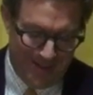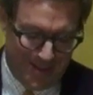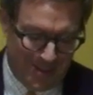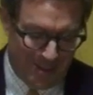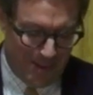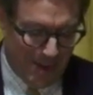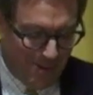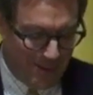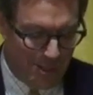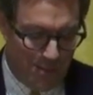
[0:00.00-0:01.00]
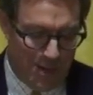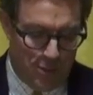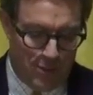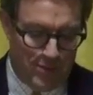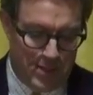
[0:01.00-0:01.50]
So now in twenty
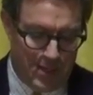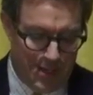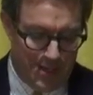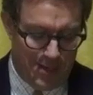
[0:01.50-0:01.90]
thirteen,